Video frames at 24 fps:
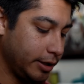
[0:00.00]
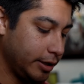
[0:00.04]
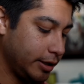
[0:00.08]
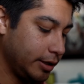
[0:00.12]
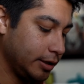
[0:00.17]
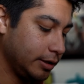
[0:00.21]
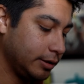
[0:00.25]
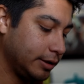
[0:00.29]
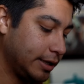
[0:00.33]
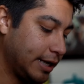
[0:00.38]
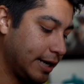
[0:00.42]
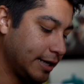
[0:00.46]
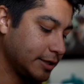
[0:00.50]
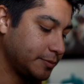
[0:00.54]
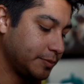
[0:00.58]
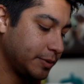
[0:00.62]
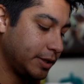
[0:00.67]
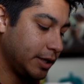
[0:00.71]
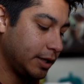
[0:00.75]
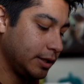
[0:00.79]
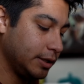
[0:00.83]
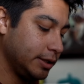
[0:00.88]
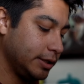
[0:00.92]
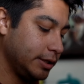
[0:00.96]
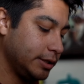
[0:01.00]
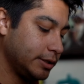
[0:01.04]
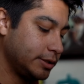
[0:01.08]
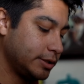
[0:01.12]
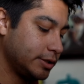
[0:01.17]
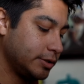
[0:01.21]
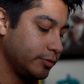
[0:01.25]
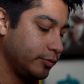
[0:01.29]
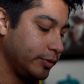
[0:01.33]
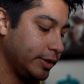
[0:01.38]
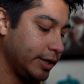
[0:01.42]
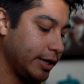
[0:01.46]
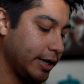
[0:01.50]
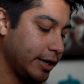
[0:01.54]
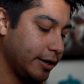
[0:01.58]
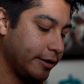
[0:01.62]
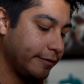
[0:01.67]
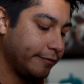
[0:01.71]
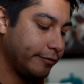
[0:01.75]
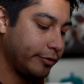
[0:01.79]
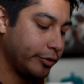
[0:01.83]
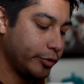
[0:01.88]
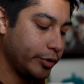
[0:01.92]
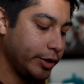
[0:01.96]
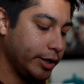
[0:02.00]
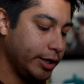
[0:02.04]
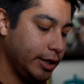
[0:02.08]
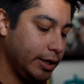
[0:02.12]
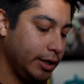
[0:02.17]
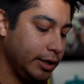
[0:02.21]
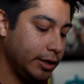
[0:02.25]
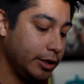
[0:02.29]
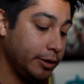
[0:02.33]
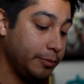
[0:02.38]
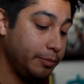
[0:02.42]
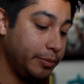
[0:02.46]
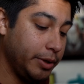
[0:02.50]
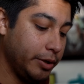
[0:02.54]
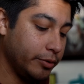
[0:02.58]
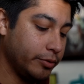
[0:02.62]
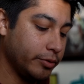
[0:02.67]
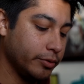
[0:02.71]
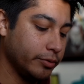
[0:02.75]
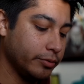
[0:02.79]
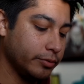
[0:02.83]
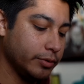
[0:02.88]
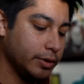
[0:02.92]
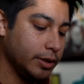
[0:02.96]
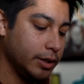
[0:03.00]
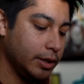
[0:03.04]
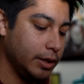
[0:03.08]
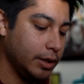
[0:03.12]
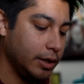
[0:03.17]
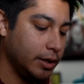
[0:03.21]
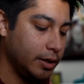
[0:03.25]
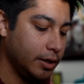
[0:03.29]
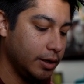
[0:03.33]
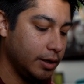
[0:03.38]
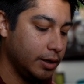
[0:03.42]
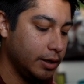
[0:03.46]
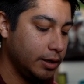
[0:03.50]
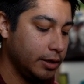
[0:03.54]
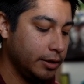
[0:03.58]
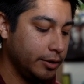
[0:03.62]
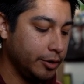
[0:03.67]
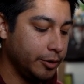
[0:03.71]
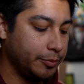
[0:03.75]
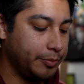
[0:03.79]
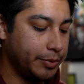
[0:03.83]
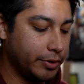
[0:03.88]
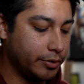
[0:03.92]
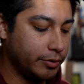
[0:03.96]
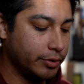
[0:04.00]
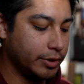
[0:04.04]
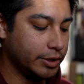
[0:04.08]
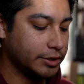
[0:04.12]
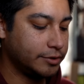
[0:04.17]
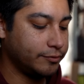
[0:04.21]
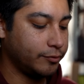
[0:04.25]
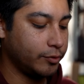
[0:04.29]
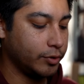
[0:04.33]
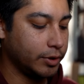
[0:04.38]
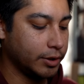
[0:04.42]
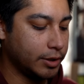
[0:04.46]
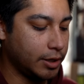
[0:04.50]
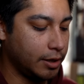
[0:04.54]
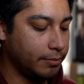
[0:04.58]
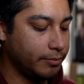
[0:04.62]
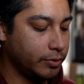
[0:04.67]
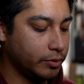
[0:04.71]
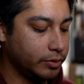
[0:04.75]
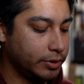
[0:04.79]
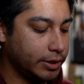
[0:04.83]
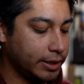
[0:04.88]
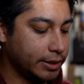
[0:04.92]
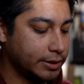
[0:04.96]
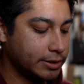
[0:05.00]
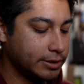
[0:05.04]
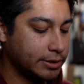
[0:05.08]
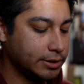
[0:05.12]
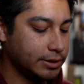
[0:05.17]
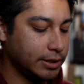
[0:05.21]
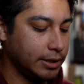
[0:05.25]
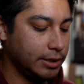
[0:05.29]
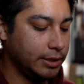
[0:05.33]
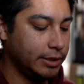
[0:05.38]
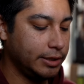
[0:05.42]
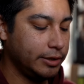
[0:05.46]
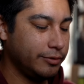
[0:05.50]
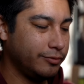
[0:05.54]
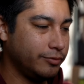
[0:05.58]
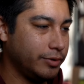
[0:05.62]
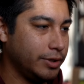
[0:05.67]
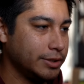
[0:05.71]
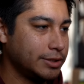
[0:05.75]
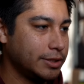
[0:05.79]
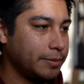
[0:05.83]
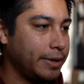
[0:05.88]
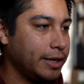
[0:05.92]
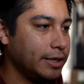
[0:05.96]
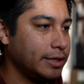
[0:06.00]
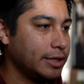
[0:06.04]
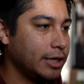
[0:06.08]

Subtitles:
then last but not least, we have 3 Nibiru. Nibiru is for the combo decks. It was a main